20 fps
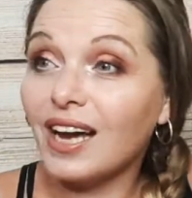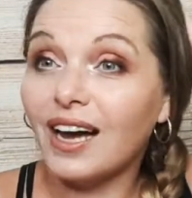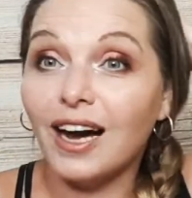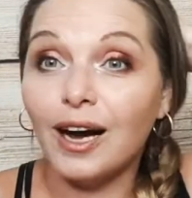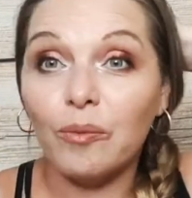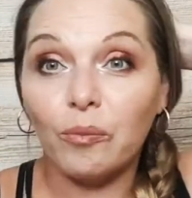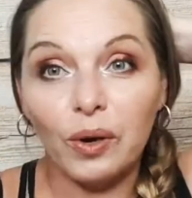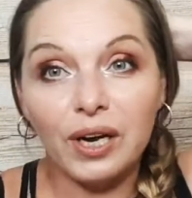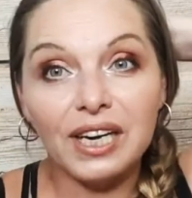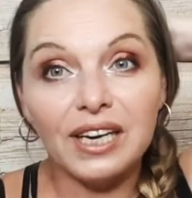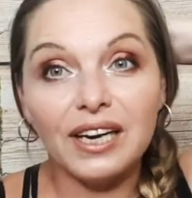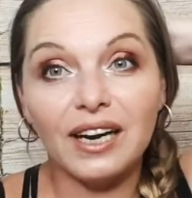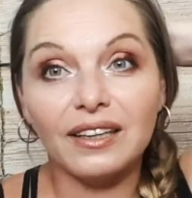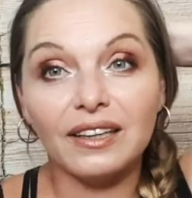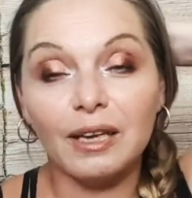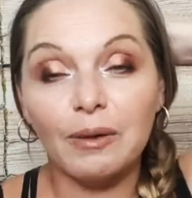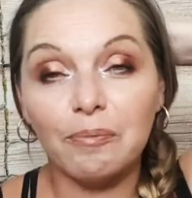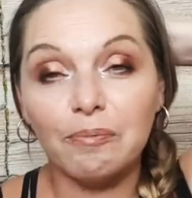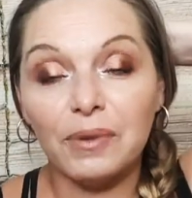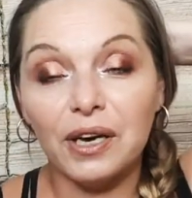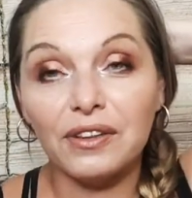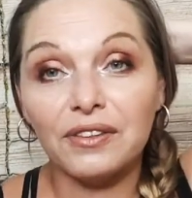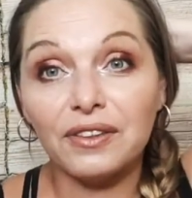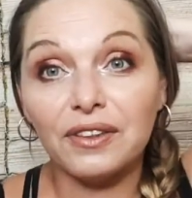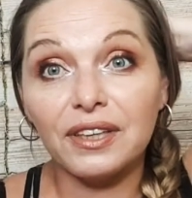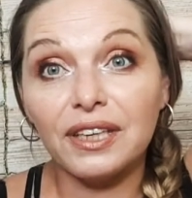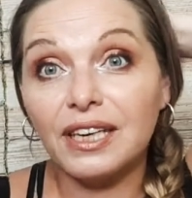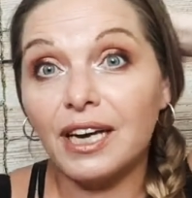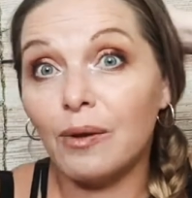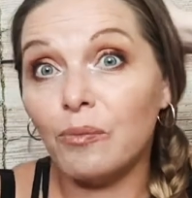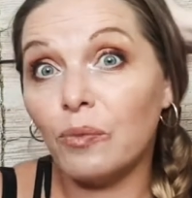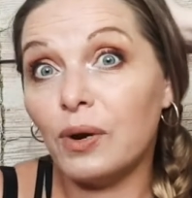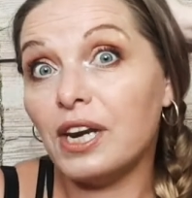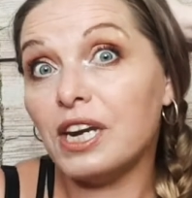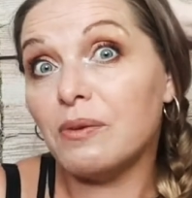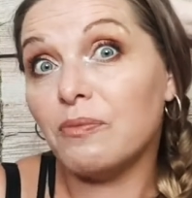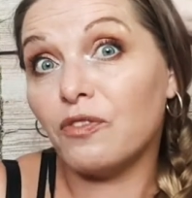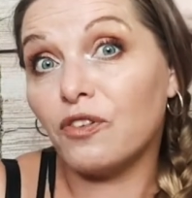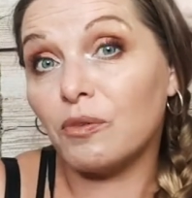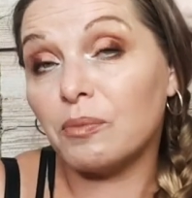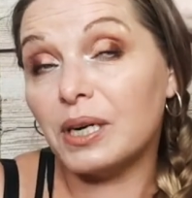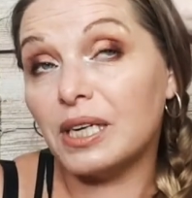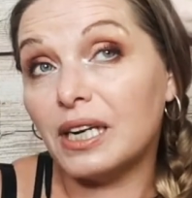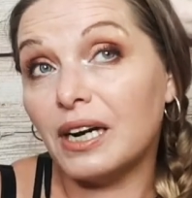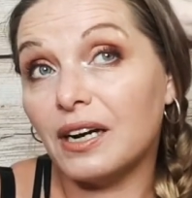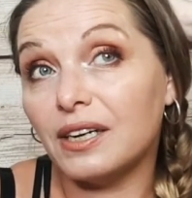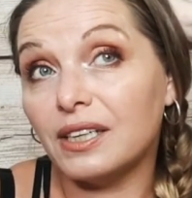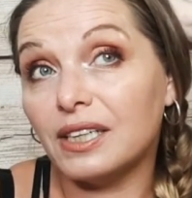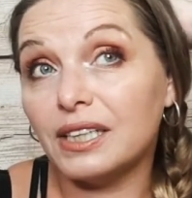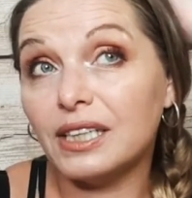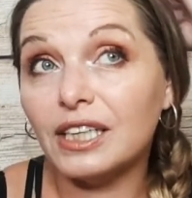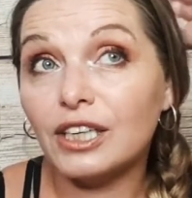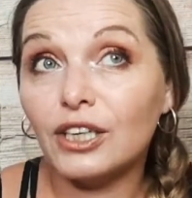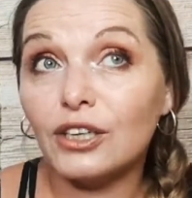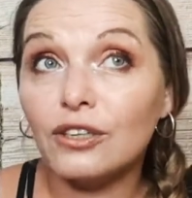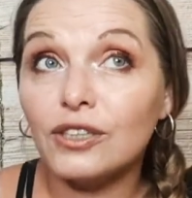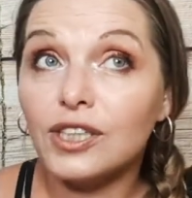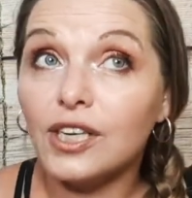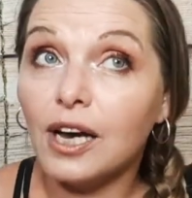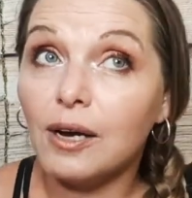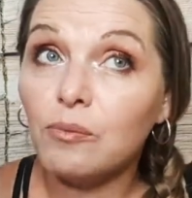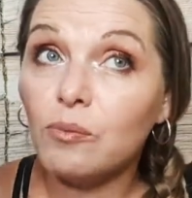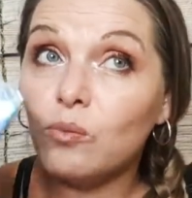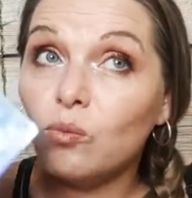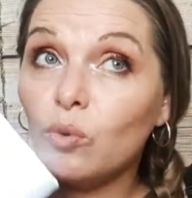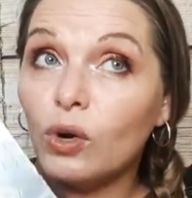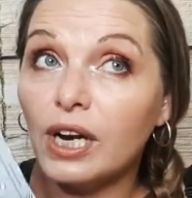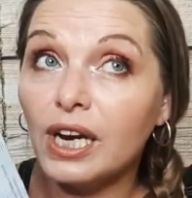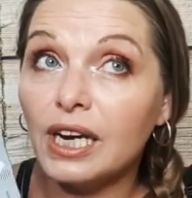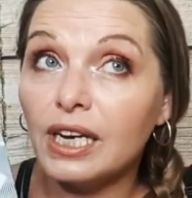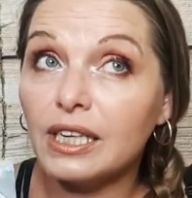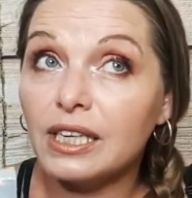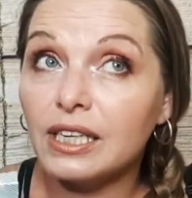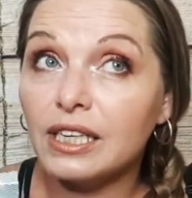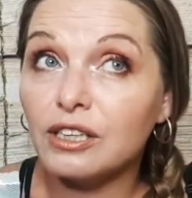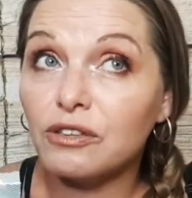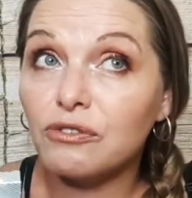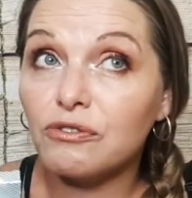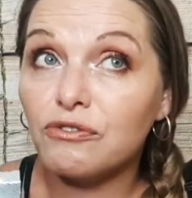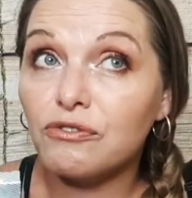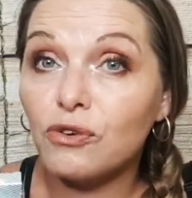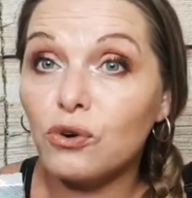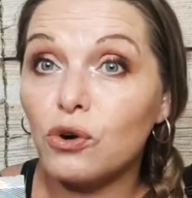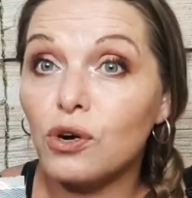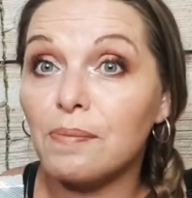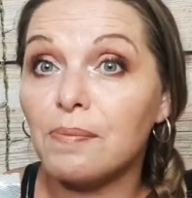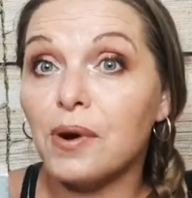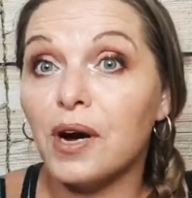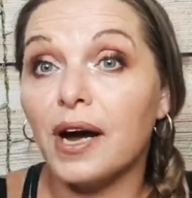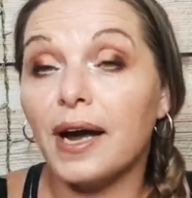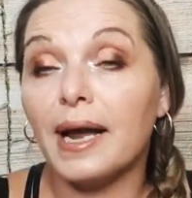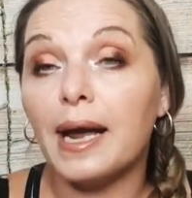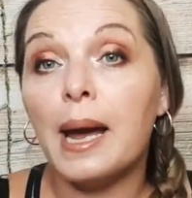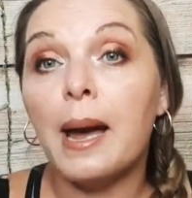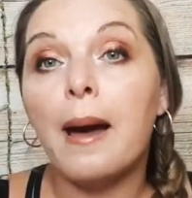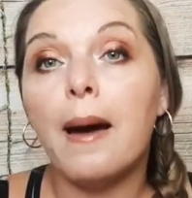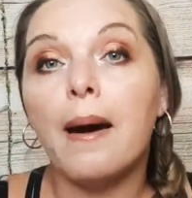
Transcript: I'm waiting on Lip Monthly. I'm waiting for my Knotty Knickers. I'm waiting for my